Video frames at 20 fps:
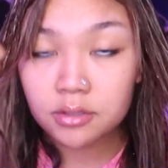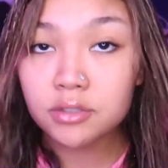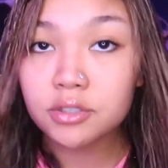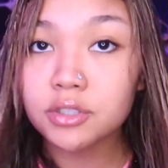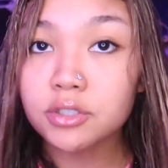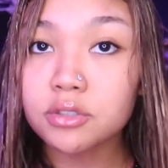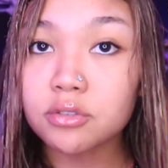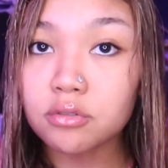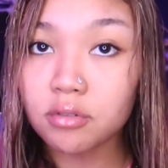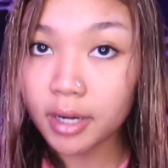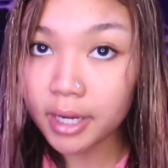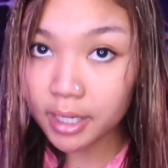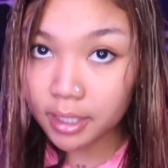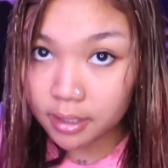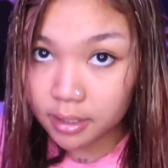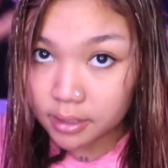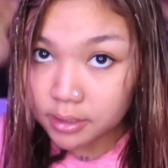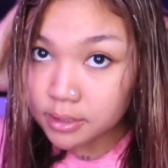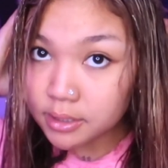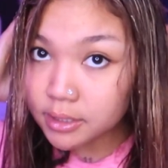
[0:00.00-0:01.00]
Just rake
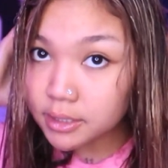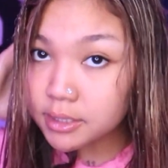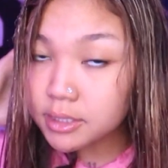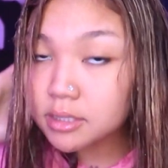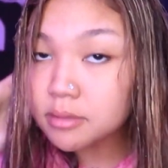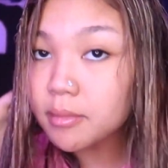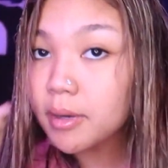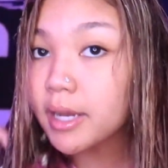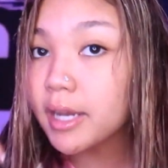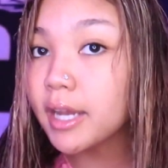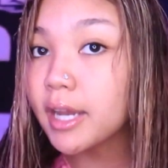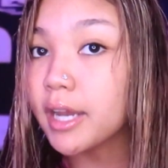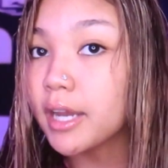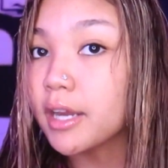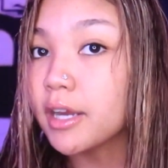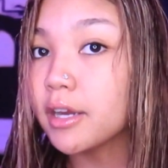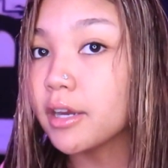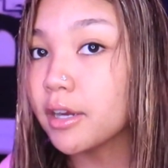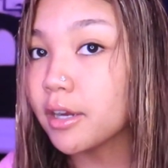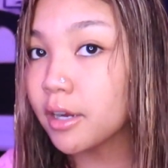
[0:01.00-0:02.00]
this into my
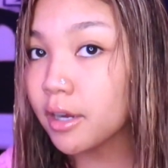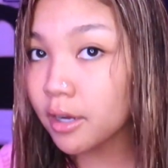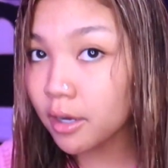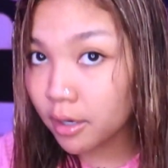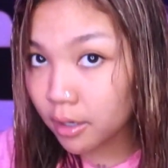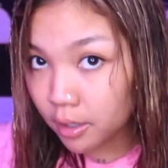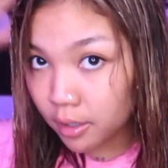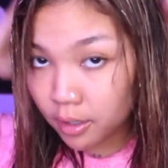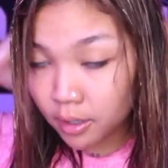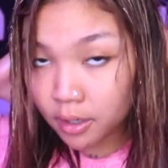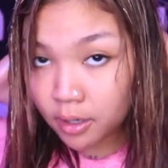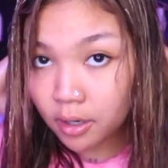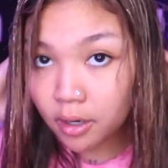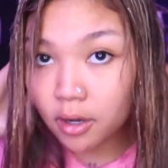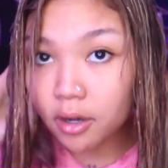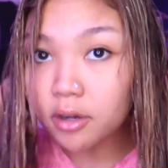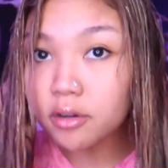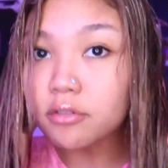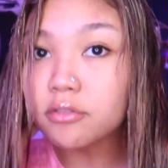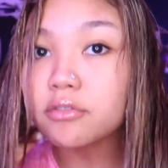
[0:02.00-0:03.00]
hair,
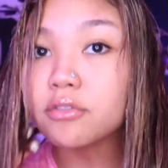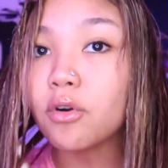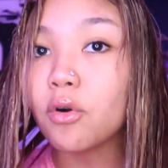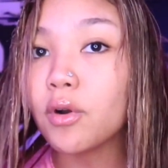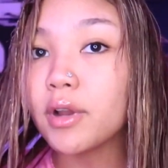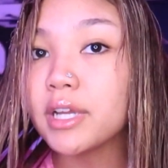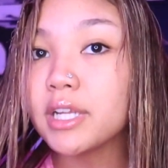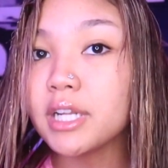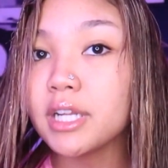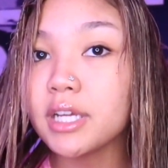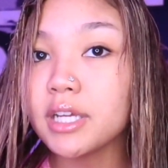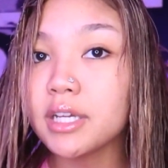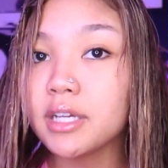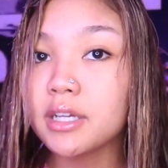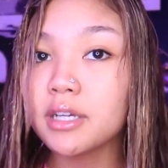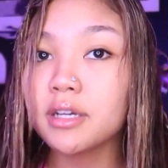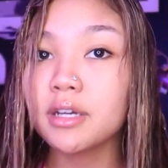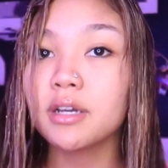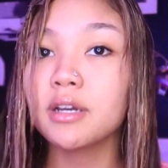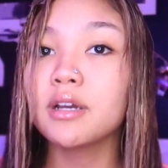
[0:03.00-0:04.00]

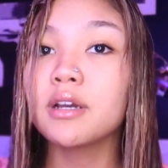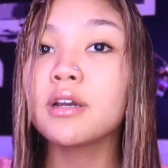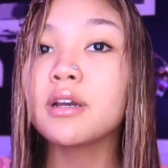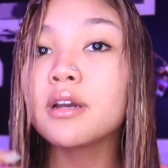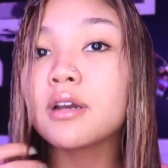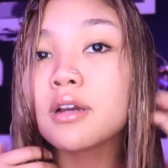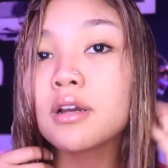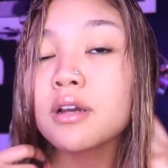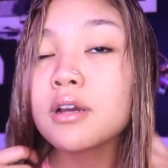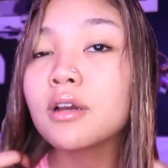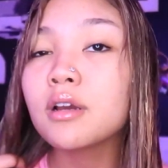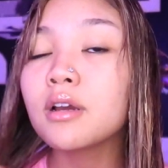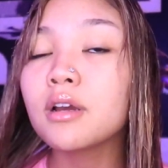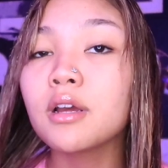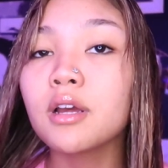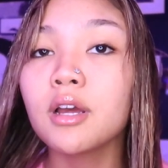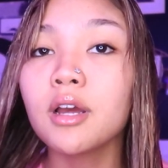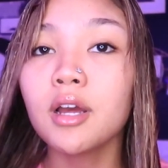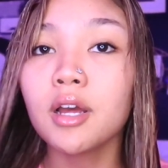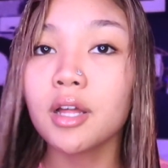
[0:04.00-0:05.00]
avoiding
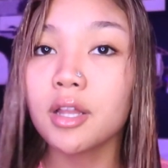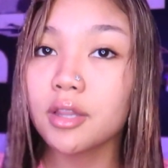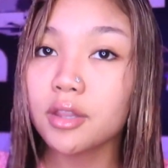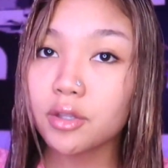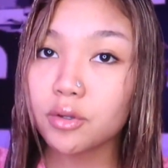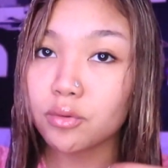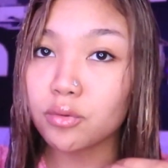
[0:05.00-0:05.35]
the